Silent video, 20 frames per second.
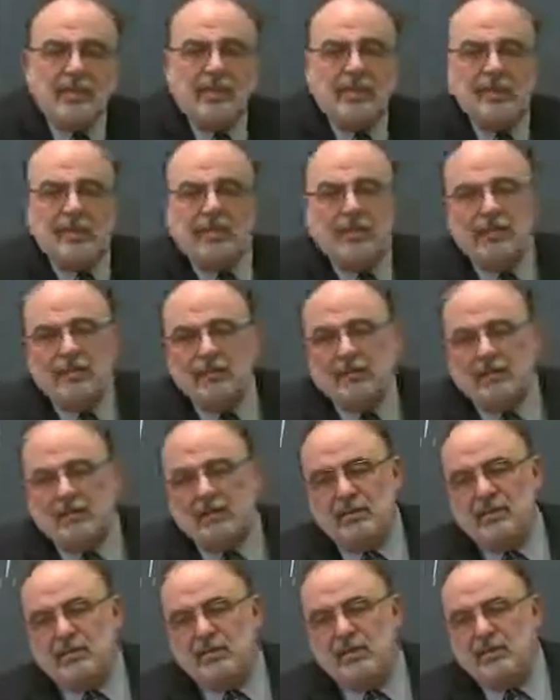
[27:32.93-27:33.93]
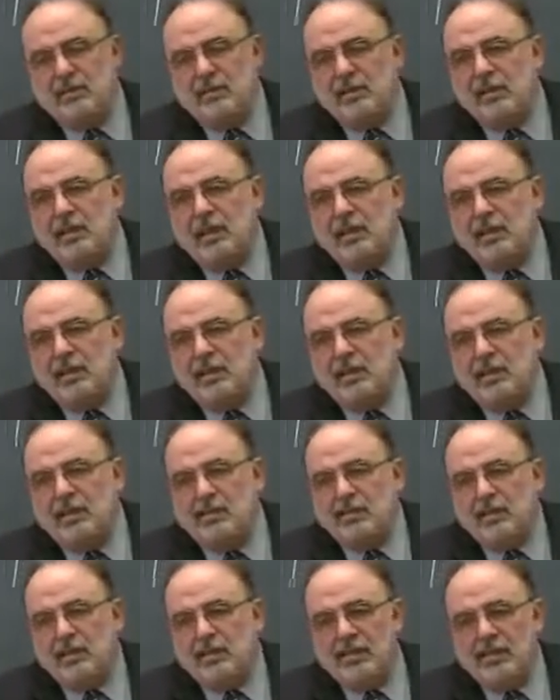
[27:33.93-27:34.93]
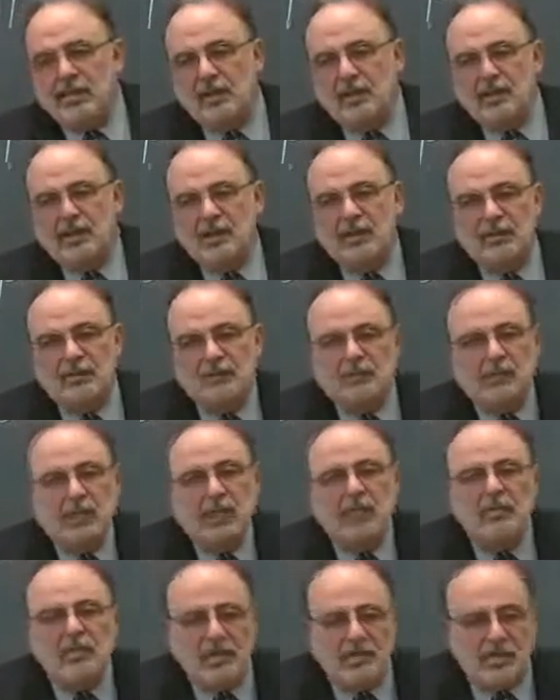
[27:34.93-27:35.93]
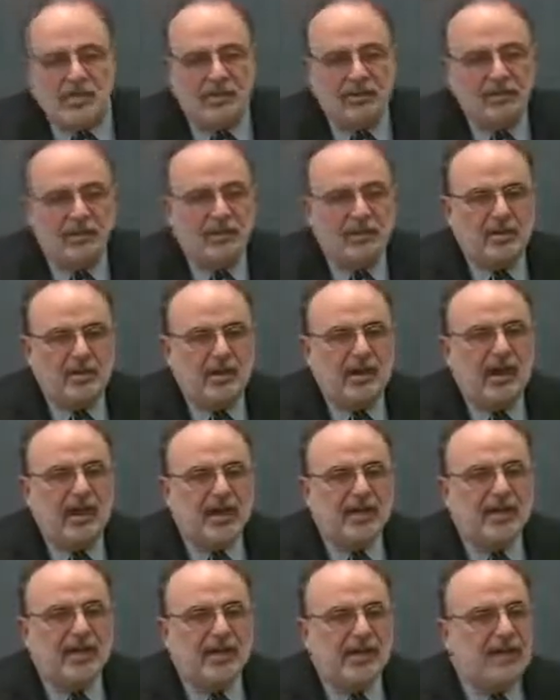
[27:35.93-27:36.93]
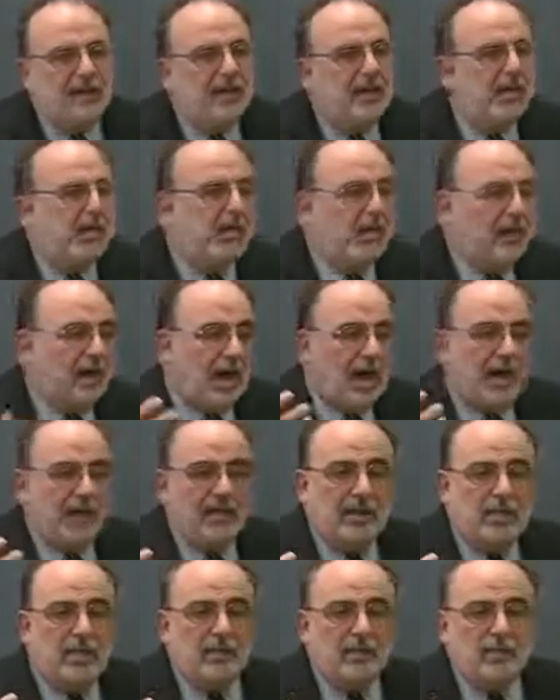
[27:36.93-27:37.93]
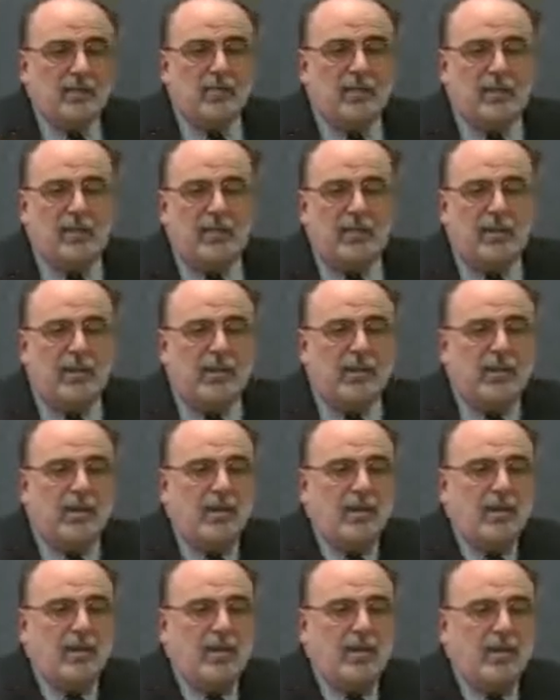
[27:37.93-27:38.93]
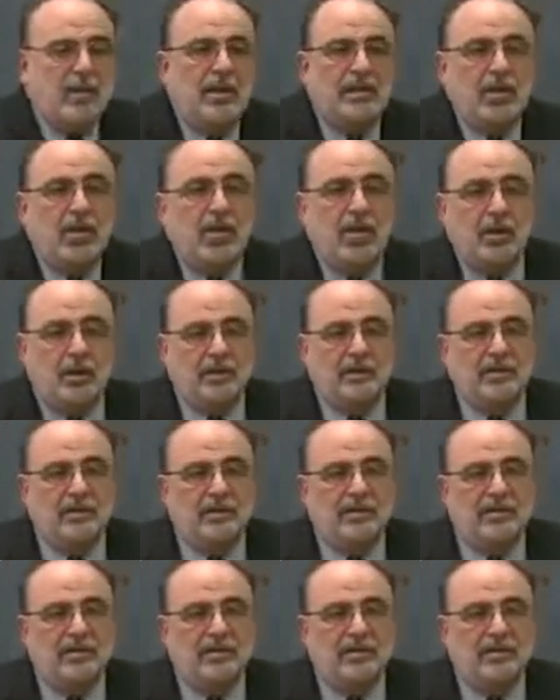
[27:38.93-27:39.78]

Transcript: The title is very polemical, as you can see. Art is supposed to be eternal.